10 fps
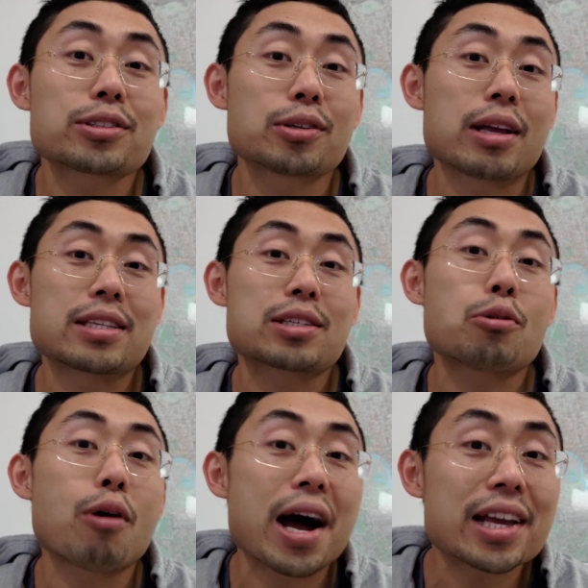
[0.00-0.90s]
So it's
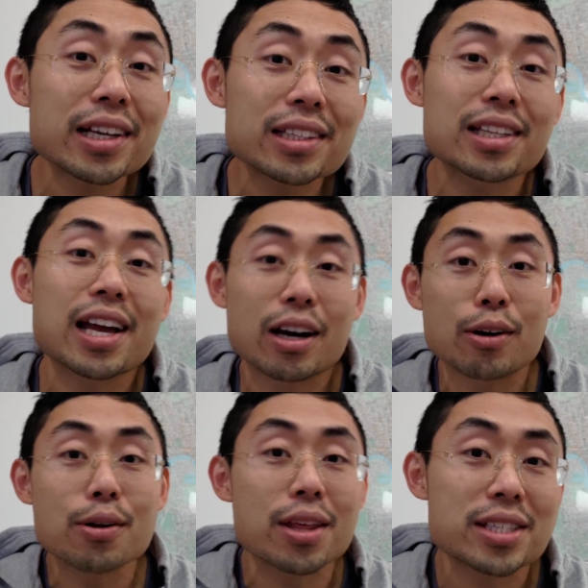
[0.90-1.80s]
quiet, there are
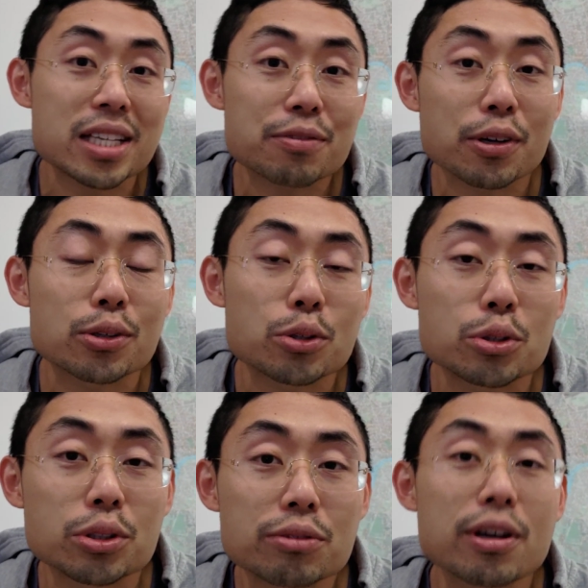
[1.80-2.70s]
all the seats for you to
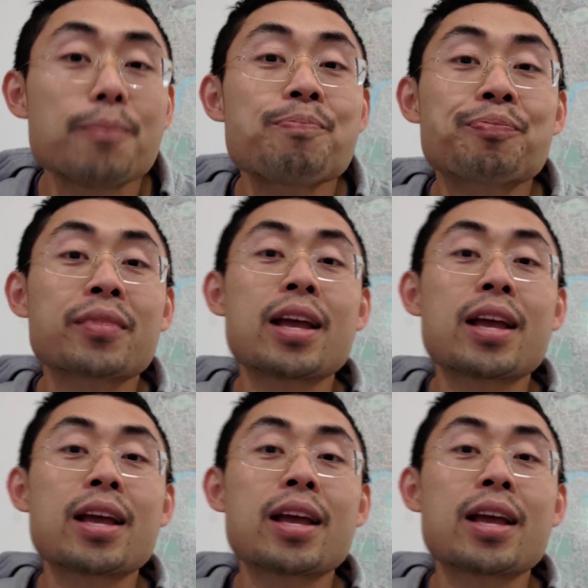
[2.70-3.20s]
choose from.